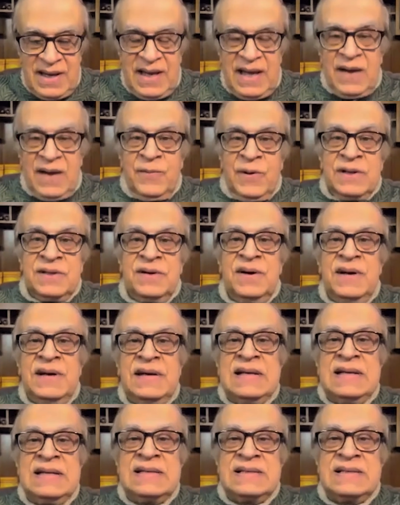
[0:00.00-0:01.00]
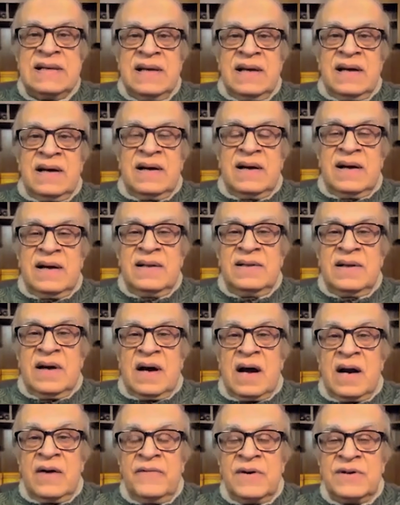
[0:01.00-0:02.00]
And whether it is the
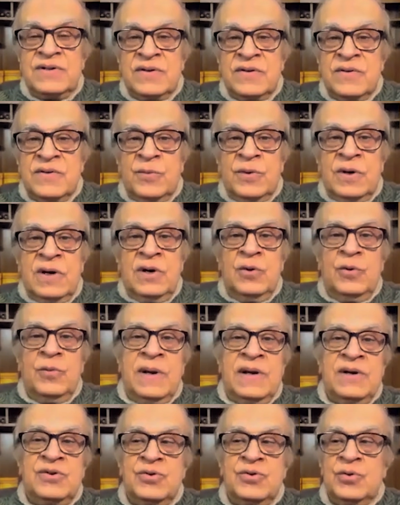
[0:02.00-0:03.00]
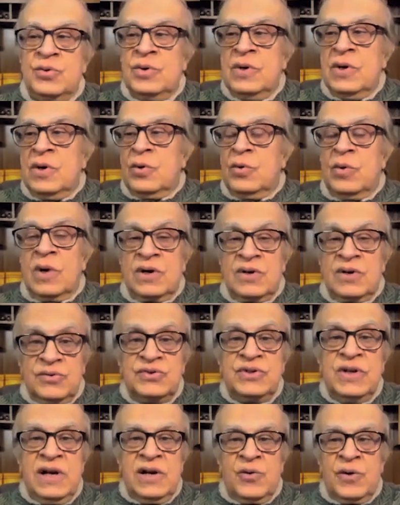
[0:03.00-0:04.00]
Harvards of the world who are
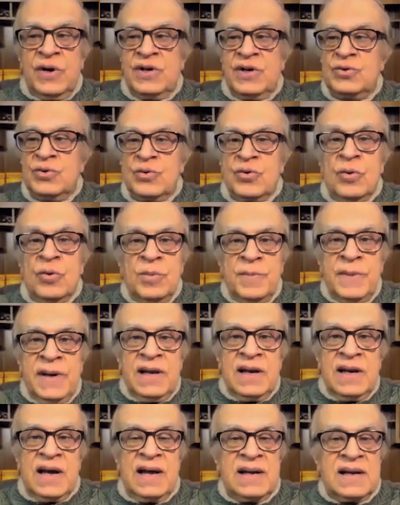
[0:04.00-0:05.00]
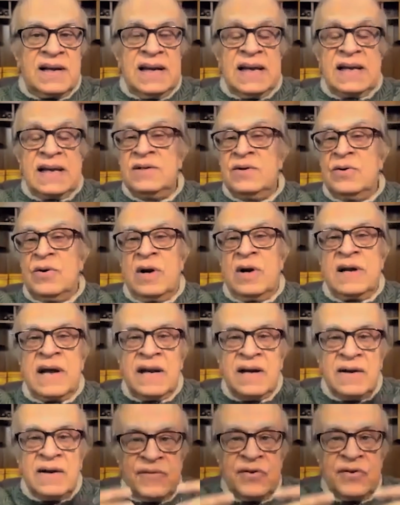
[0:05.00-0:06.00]
still going to Kumbh Mela and collecting all
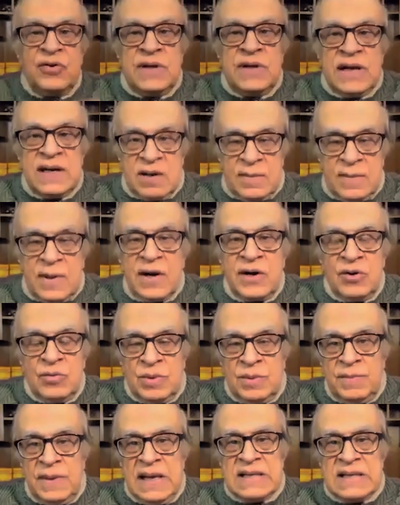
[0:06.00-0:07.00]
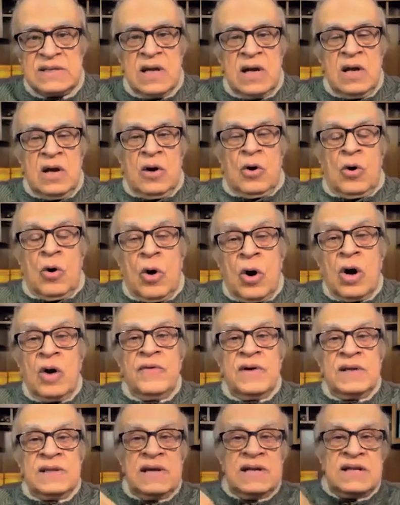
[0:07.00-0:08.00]
kind of data about human beings, or
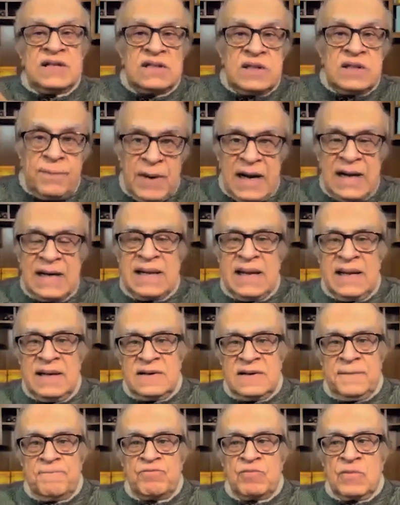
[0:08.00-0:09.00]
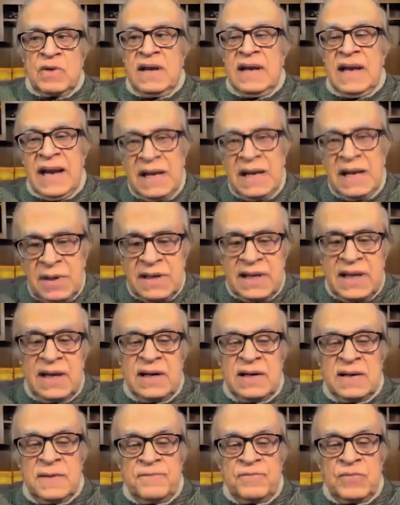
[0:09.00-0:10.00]
whether it's the plant kingdom and animal
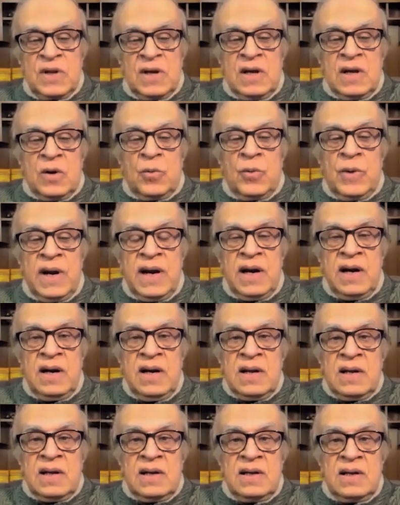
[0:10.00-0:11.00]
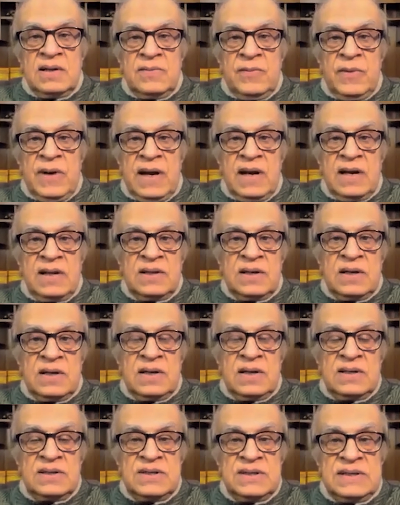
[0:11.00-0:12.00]
kingdom, where
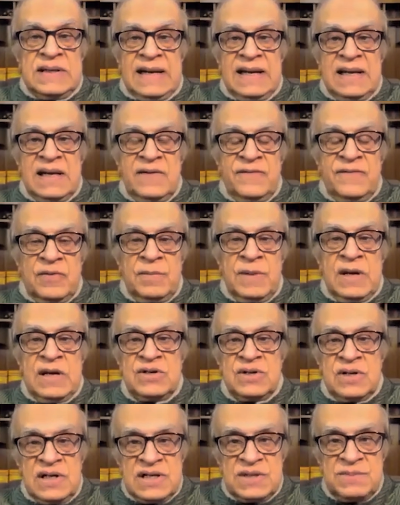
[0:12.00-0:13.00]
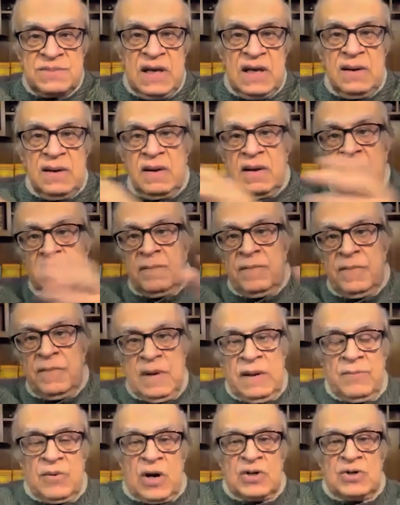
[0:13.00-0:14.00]
the genetic information is being
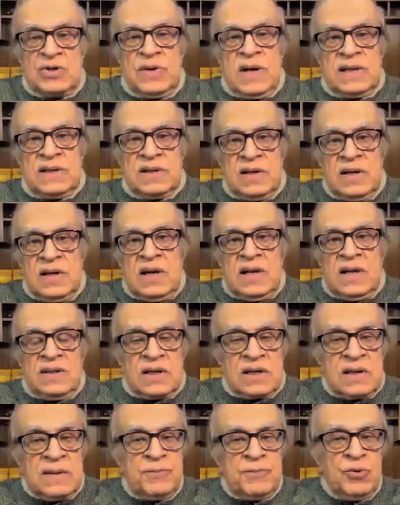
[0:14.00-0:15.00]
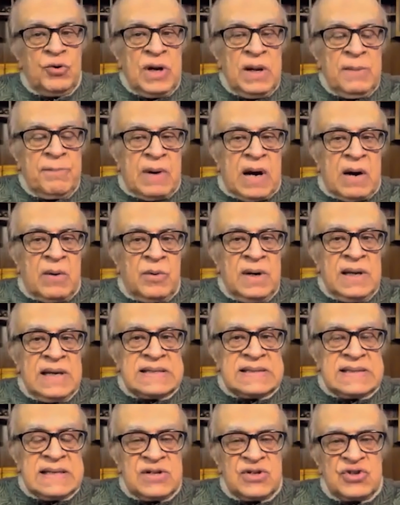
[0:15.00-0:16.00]
brought together. The computing power
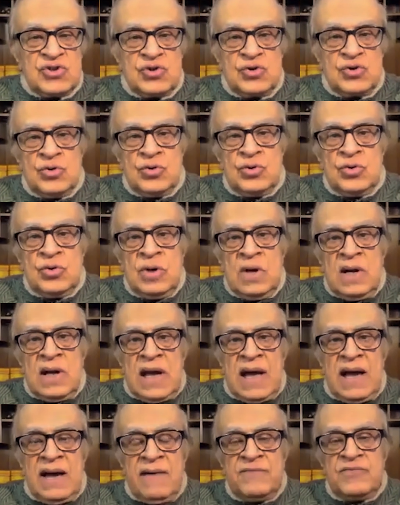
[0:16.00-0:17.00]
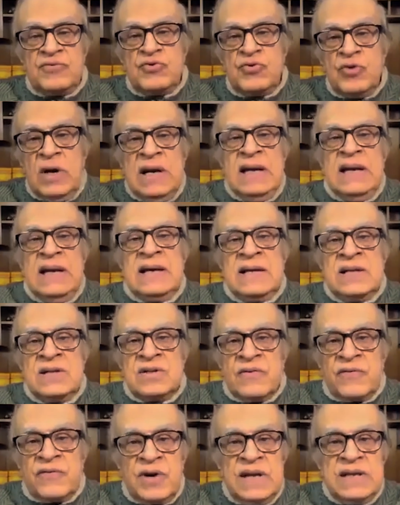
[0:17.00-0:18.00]
exists to have
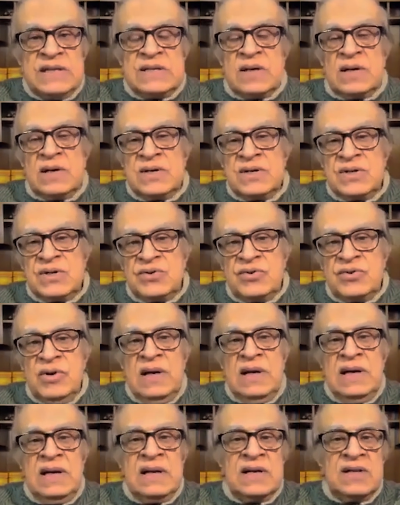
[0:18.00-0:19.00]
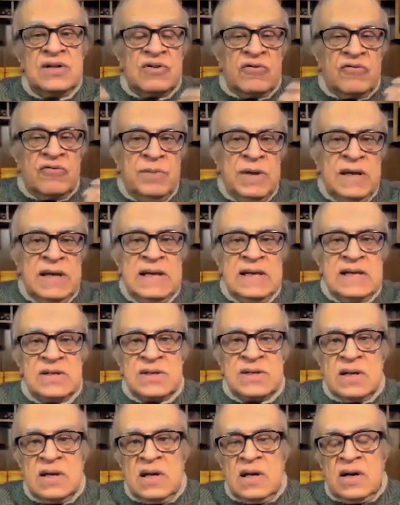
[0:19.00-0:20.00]
trillions of creatures, trillions of
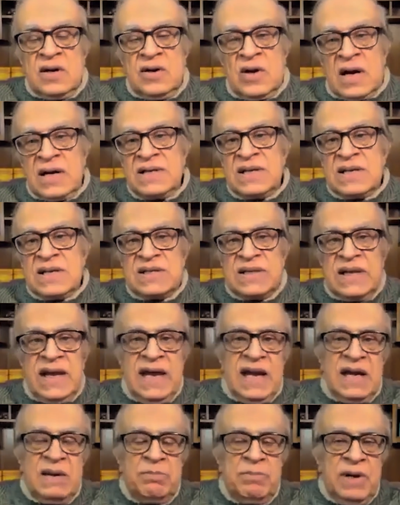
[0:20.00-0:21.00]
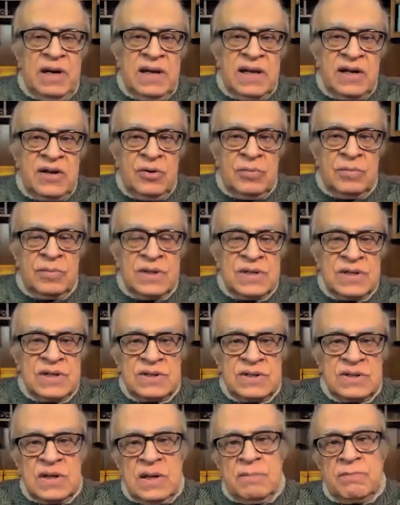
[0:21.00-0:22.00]
beings, not just 8 billion
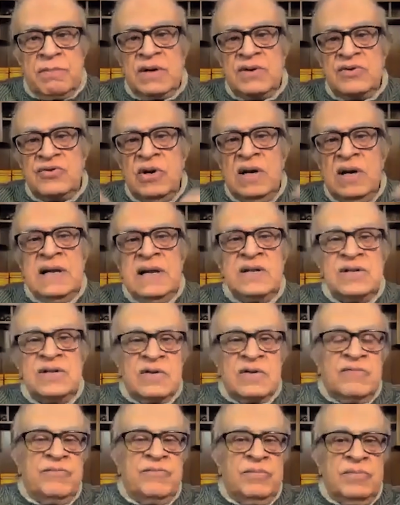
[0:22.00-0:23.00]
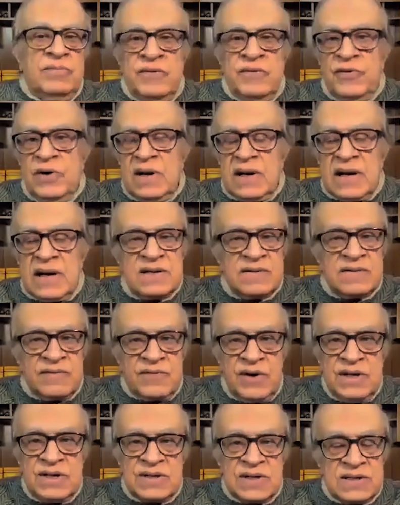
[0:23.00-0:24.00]
humans, but trillions of different kinds of
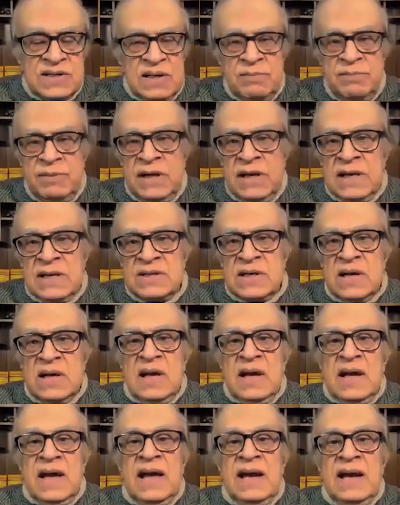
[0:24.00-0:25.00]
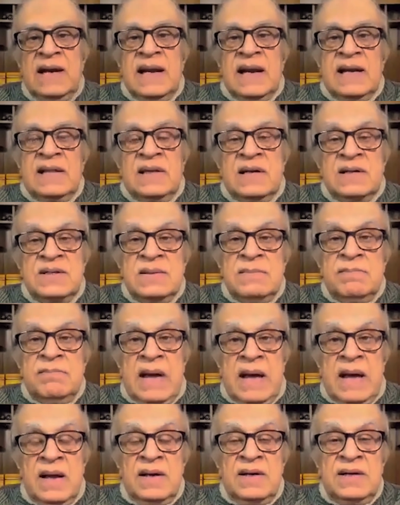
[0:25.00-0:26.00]
creatures and beings, and get the
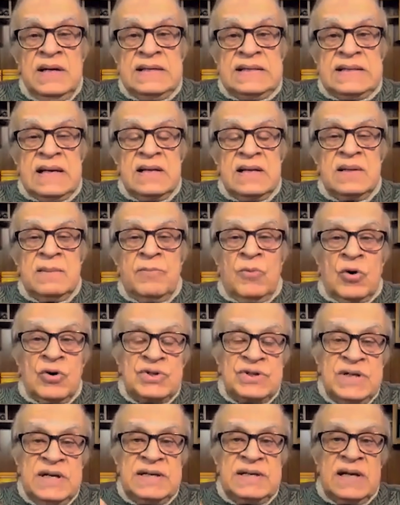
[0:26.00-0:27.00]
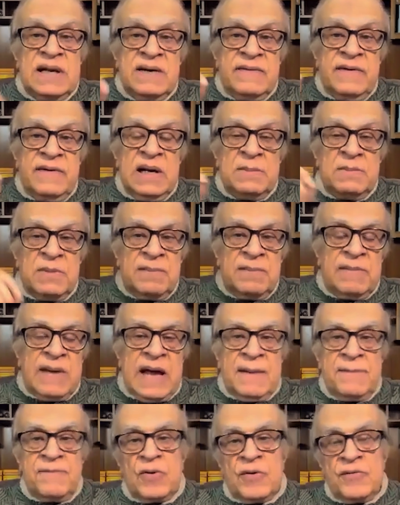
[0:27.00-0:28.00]
most detailed available
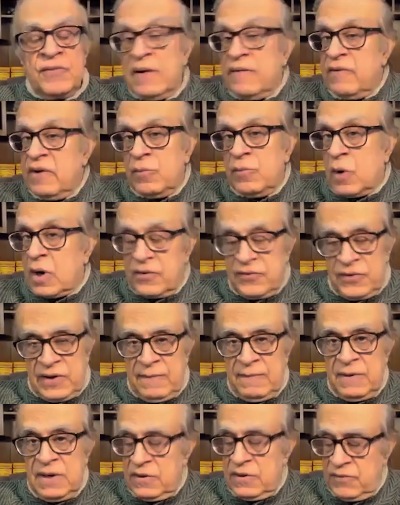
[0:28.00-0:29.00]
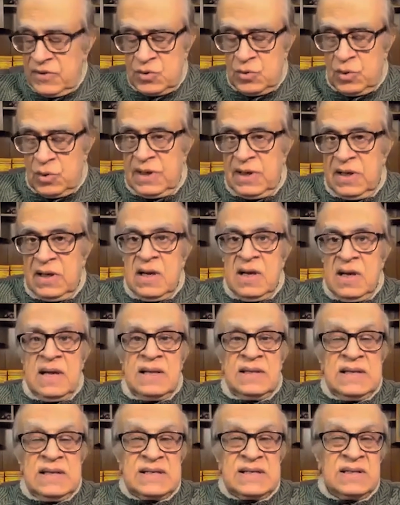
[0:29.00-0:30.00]
map of every one of them individually.
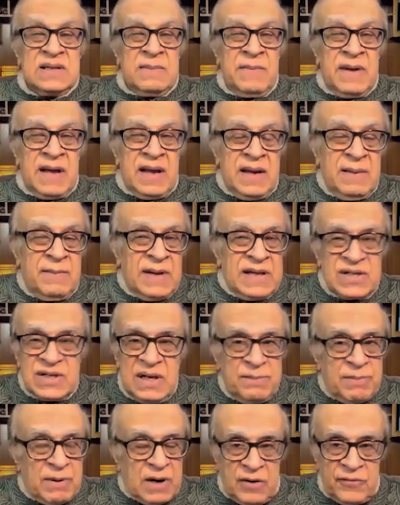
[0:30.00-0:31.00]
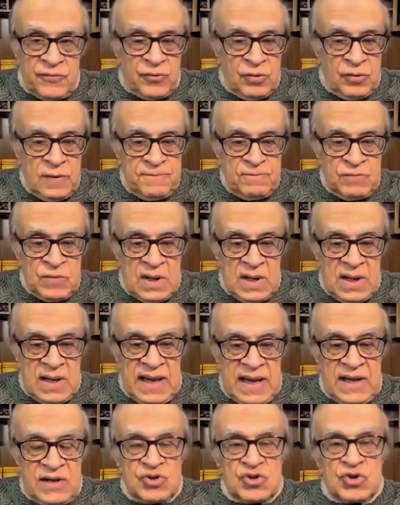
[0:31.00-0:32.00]
This is immensely powerful.
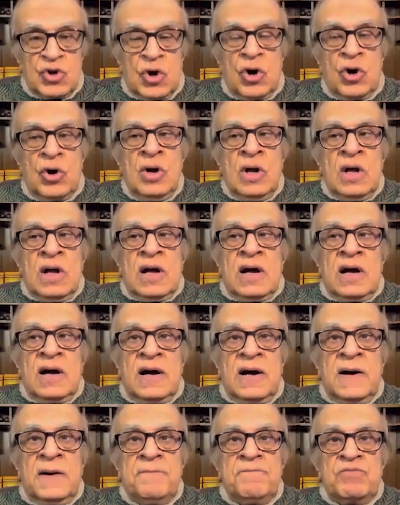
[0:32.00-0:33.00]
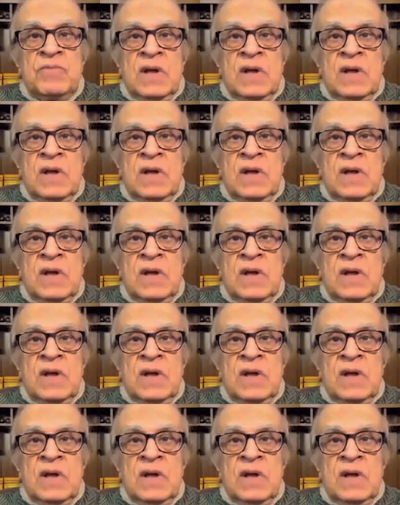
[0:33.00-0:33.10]
And so I